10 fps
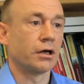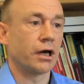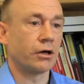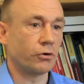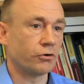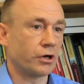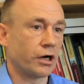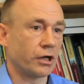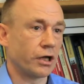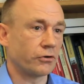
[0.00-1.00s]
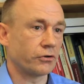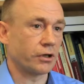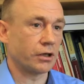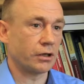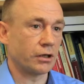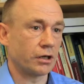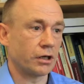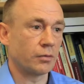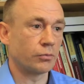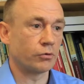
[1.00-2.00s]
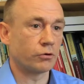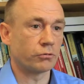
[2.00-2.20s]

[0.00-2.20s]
and it also highlights the uh, important